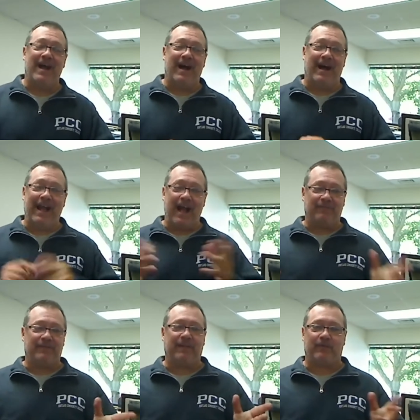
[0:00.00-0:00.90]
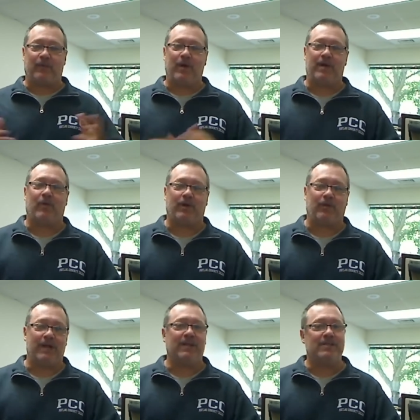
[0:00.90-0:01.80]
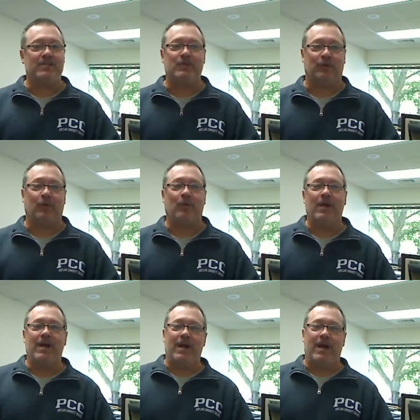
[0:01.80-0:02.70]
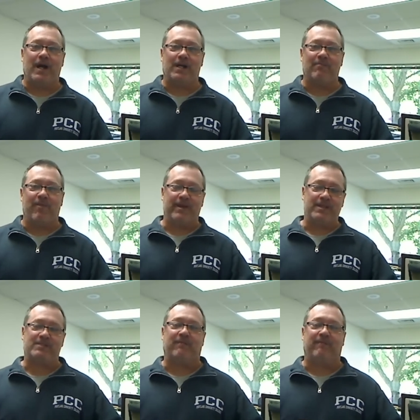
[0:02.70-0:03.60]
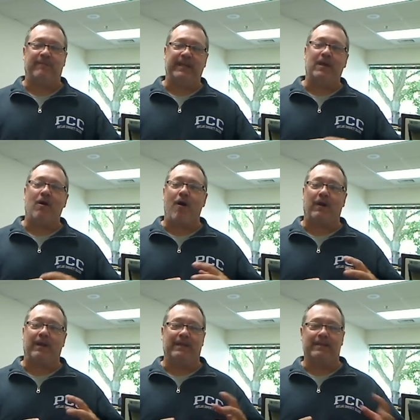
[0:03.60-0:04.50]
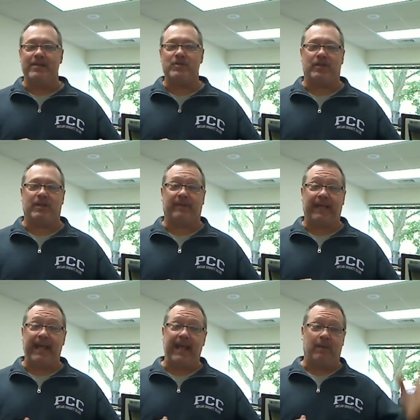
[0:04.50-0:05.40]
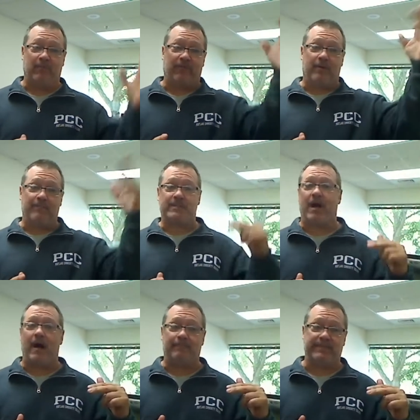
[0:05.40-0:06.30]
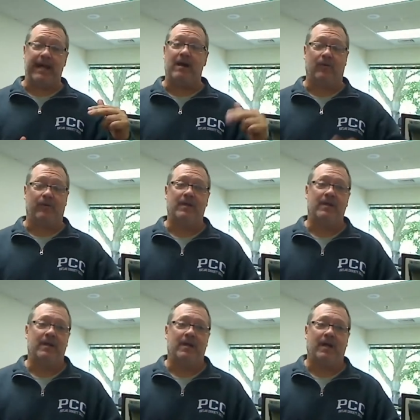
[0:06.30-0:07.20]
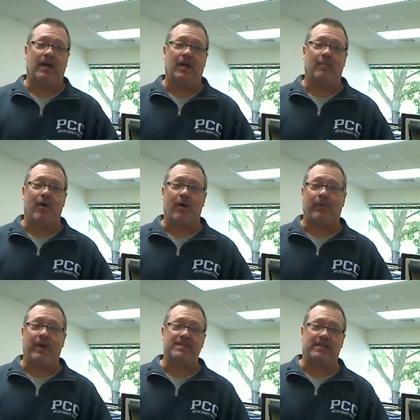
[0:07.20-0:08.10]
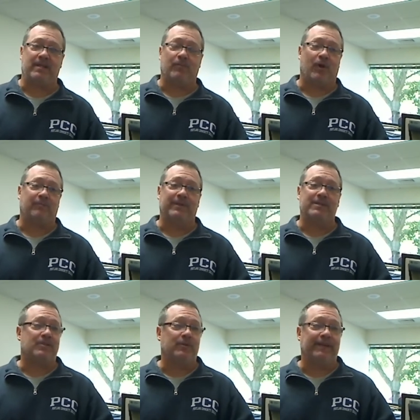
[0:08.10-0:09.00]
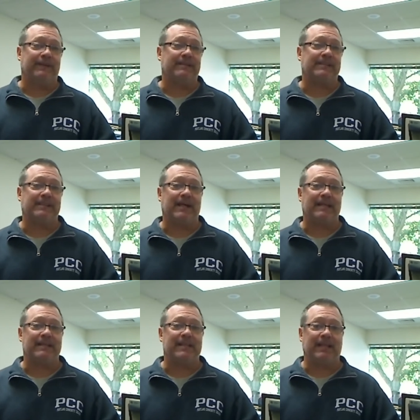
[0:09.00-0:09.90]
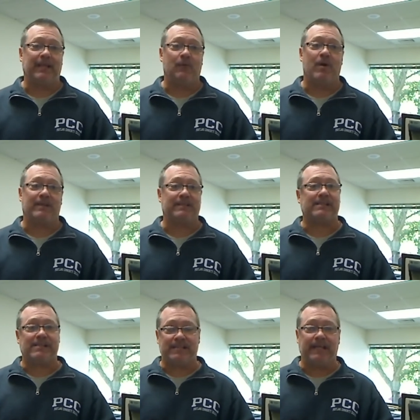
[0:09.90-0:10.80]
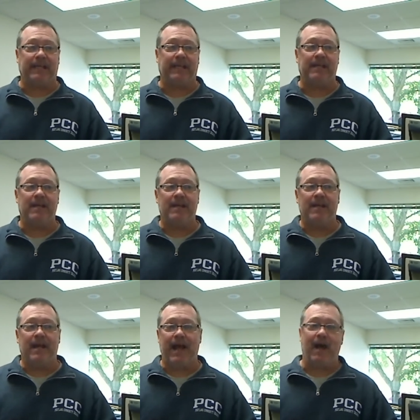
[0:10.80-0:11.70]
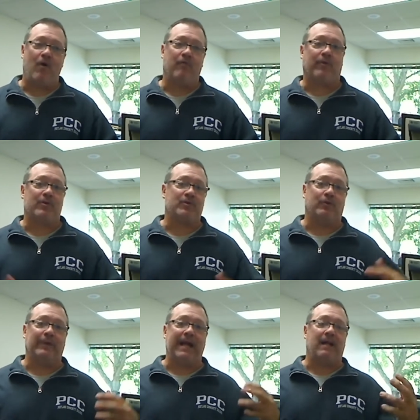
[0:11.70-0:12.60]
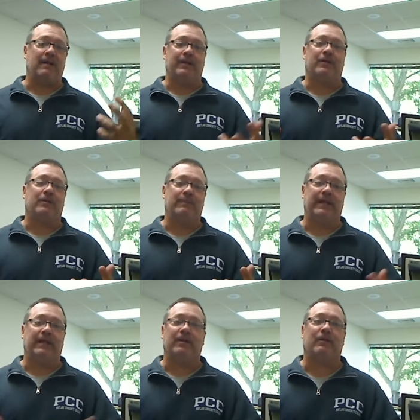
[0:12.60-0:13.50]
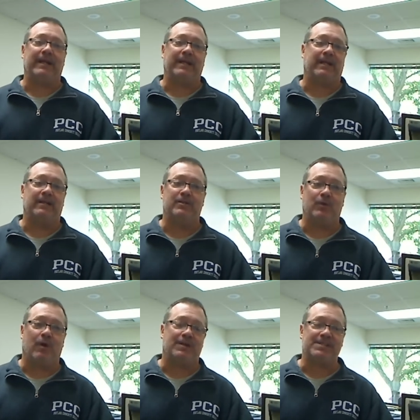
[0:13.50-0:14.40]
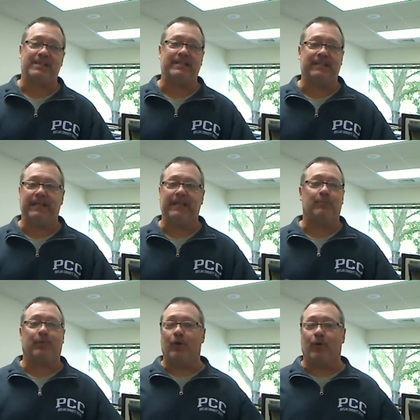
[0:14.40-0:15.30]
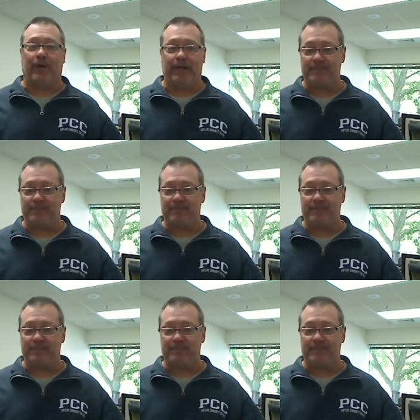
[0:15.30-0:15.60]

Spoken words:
I have to give credit where credit is due. This VR initiative came from the top down. Our president, Mark Mitsui, decided that he wanted to see how virtual reality could be integrated into our CTE programs.